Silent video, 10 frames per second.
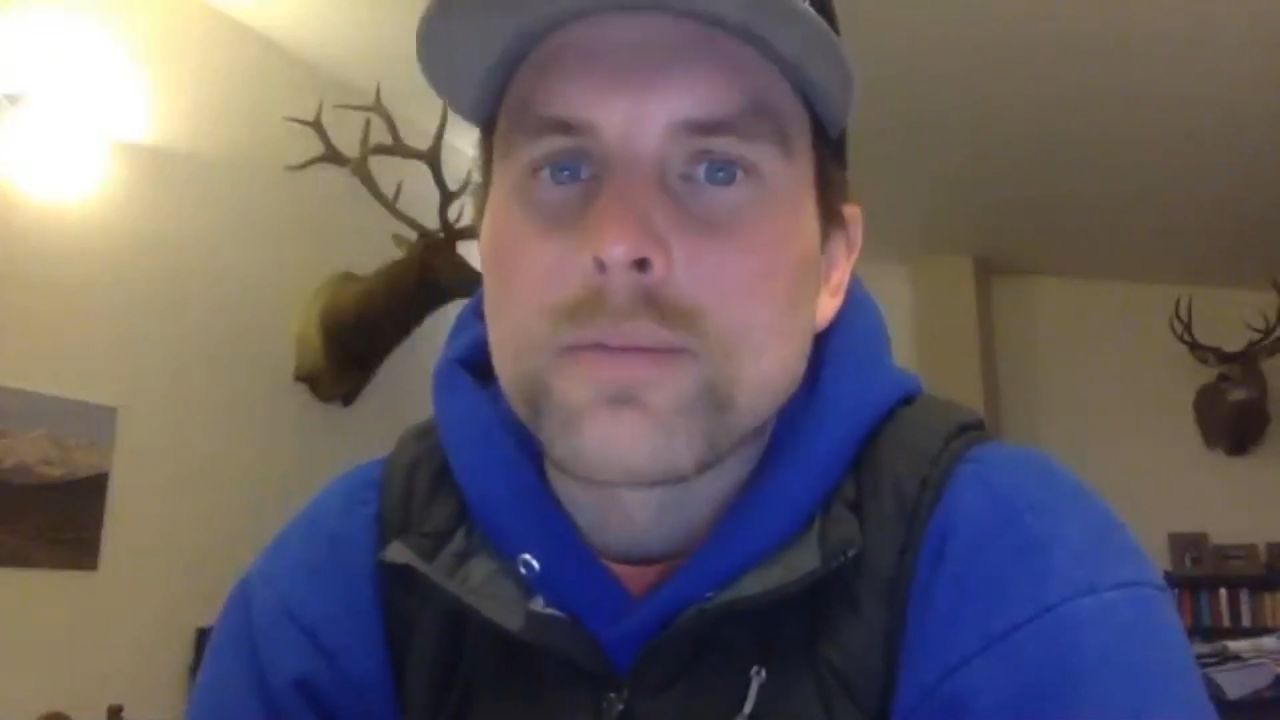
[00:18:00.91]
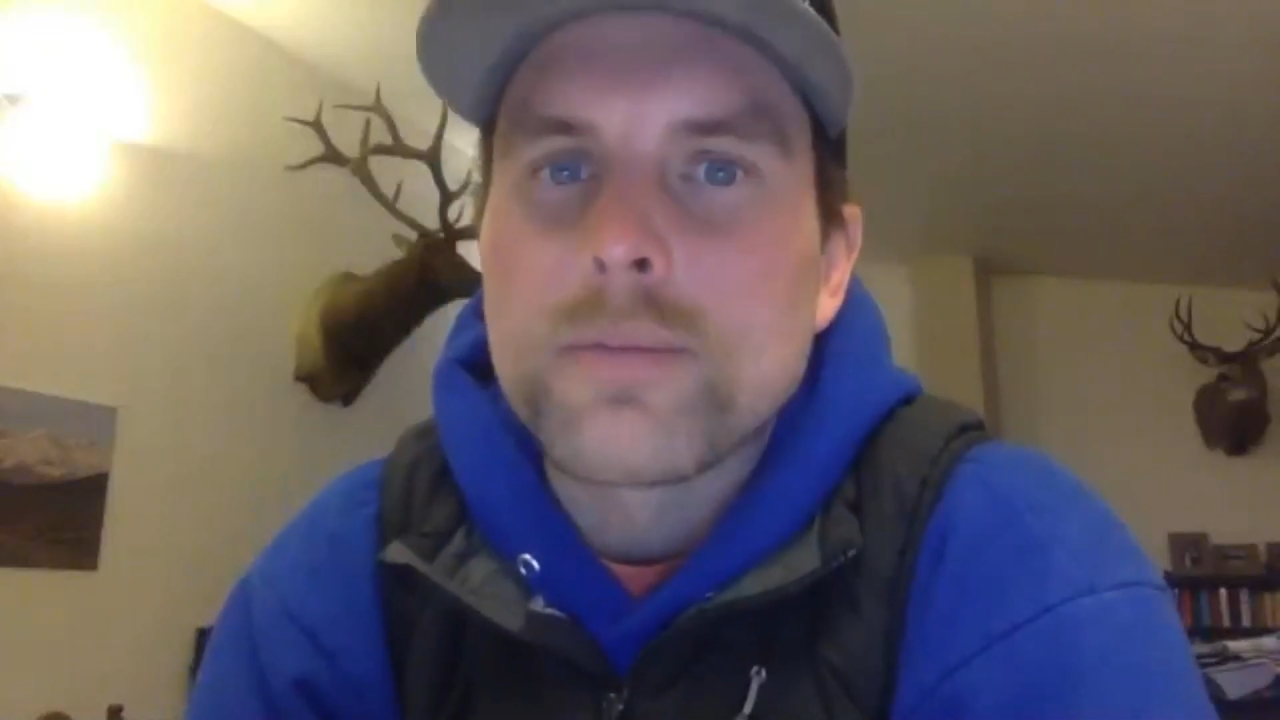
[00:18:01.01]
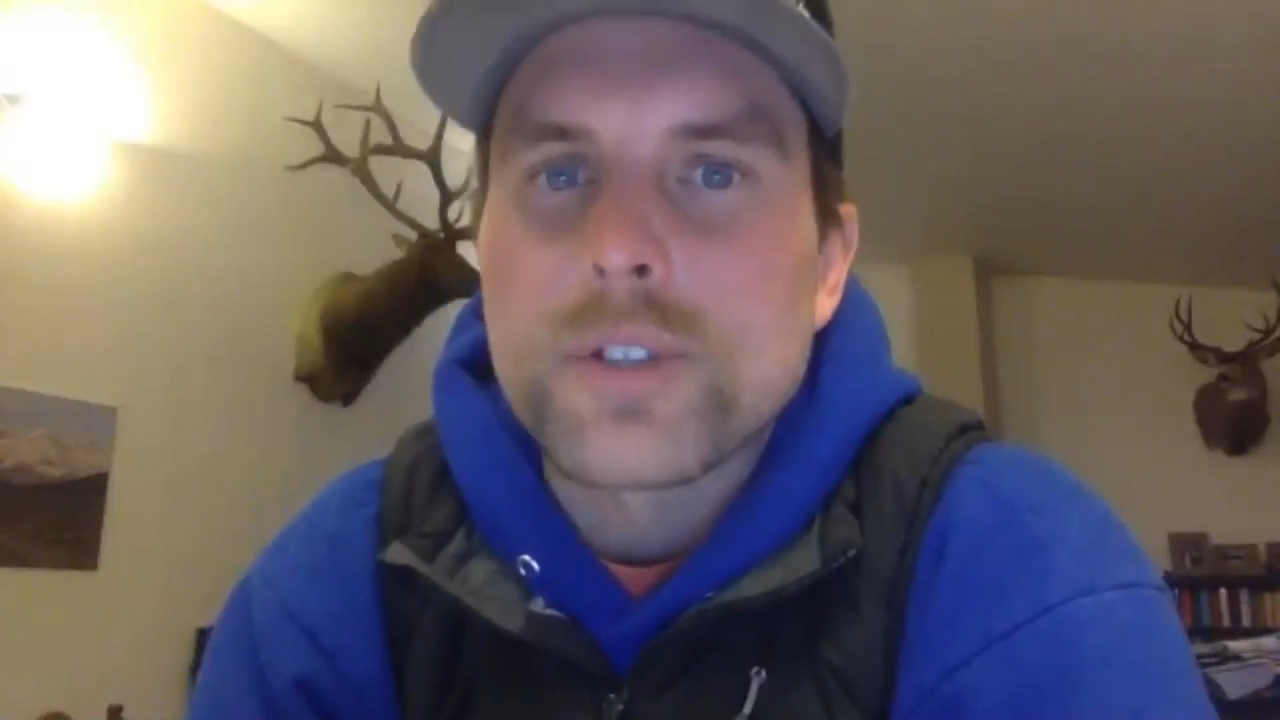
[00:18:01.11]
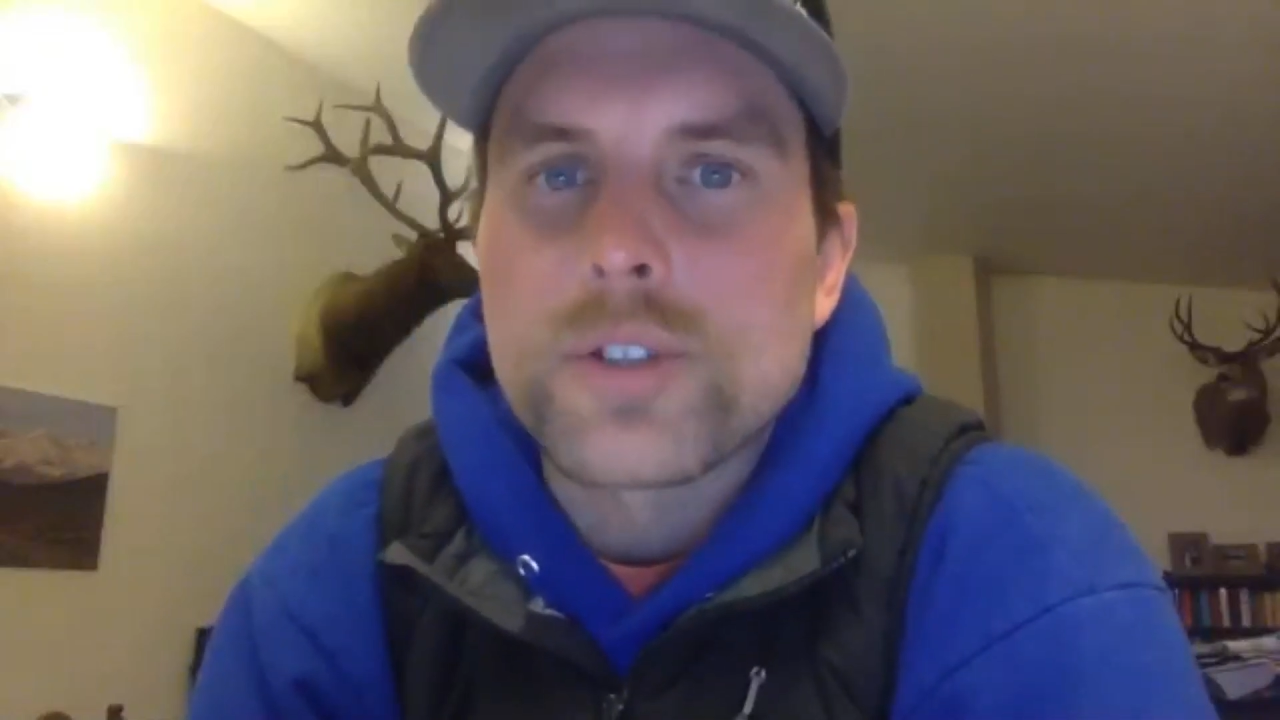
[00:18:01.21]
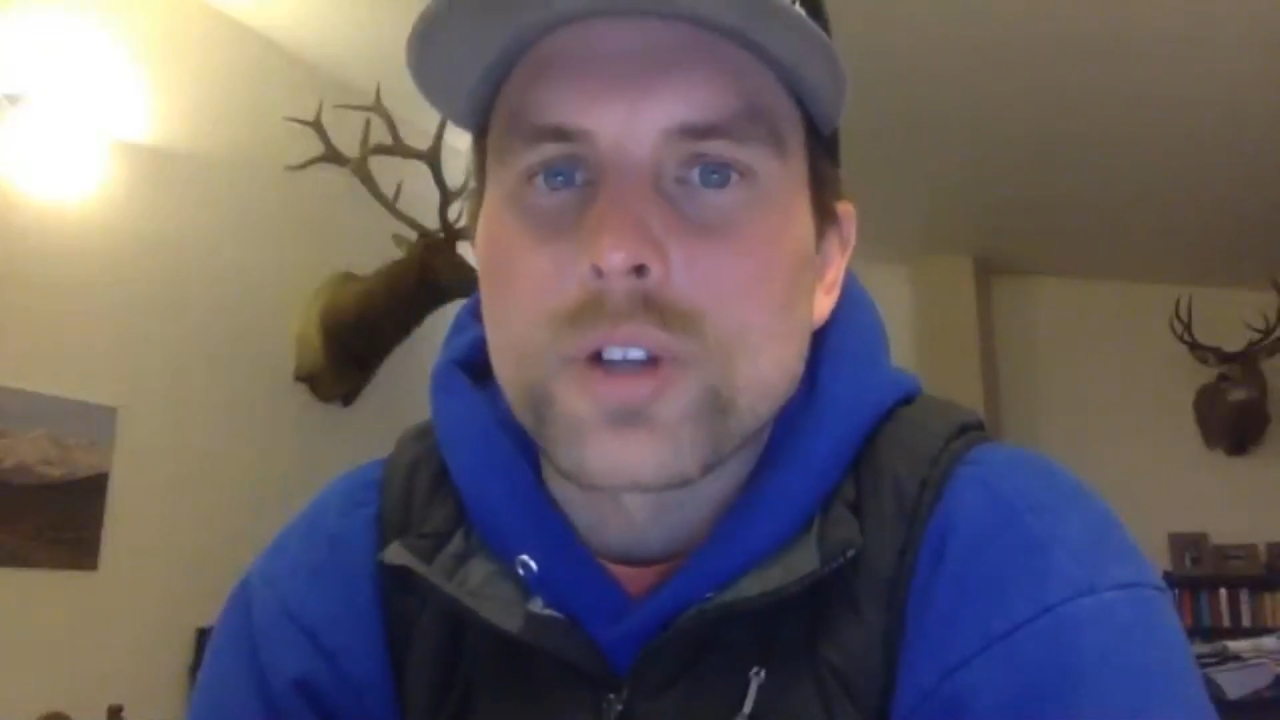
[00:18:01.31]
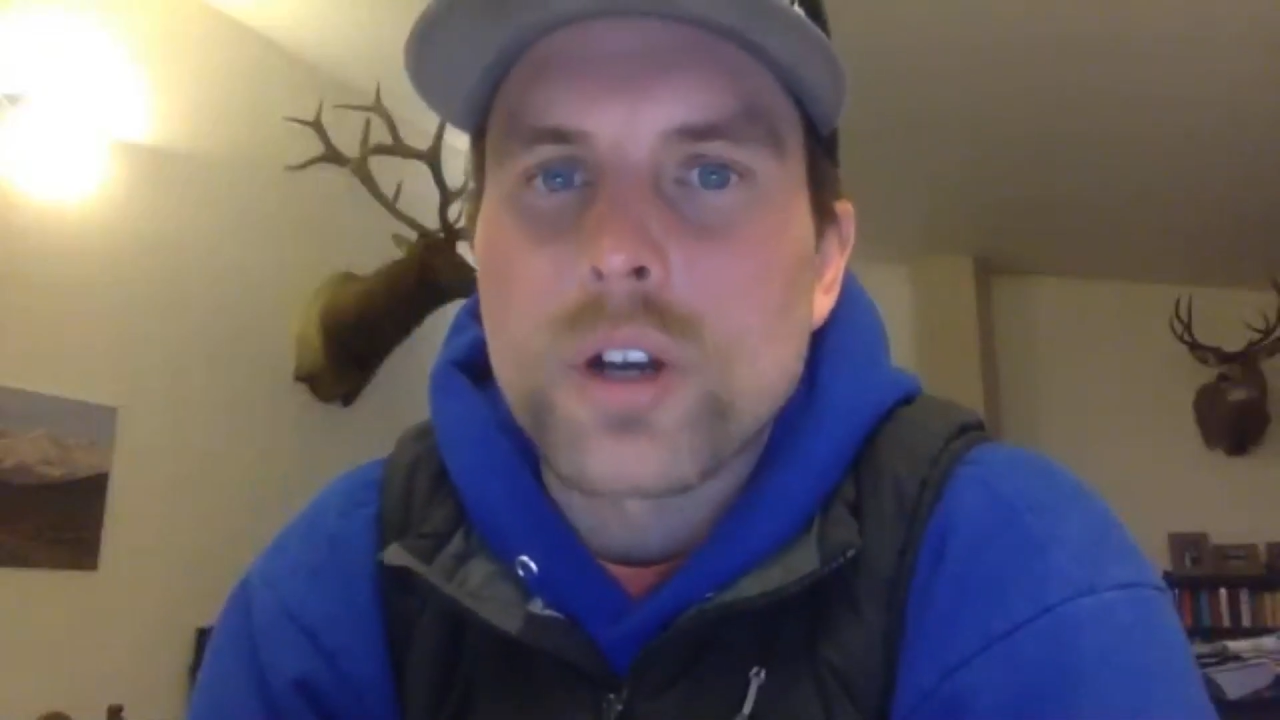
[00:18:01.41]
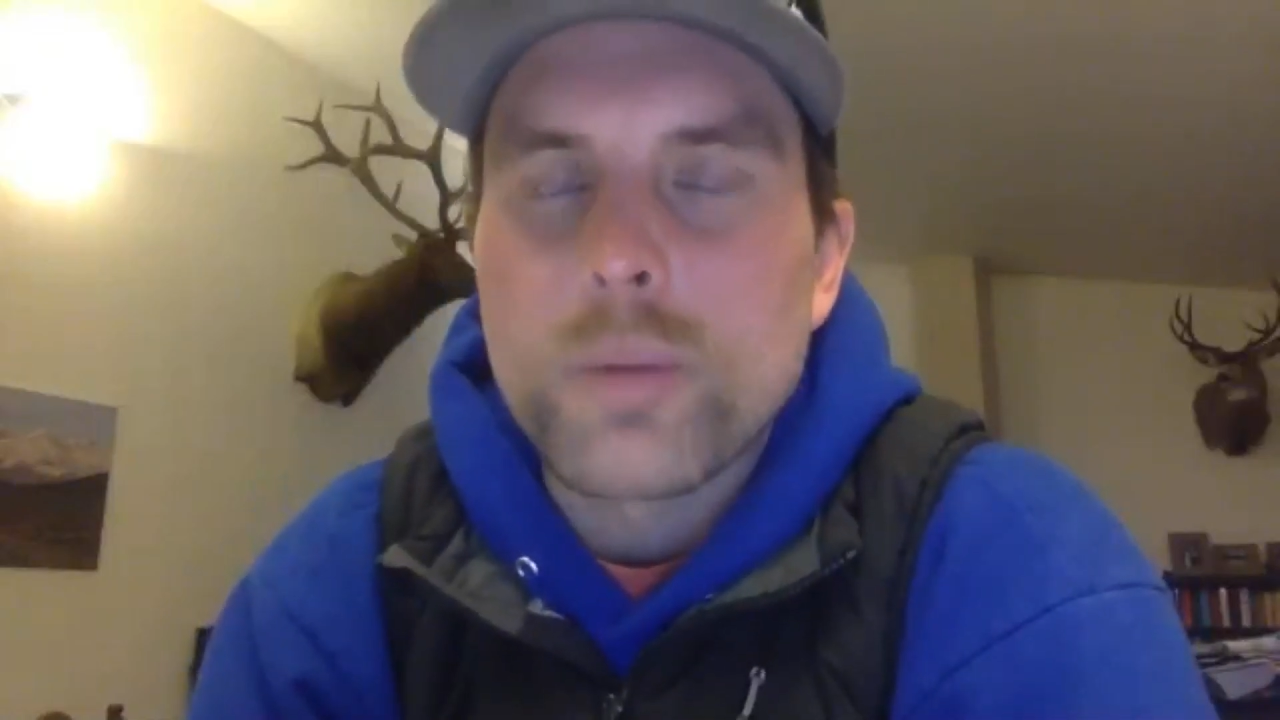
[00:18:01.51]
for sure,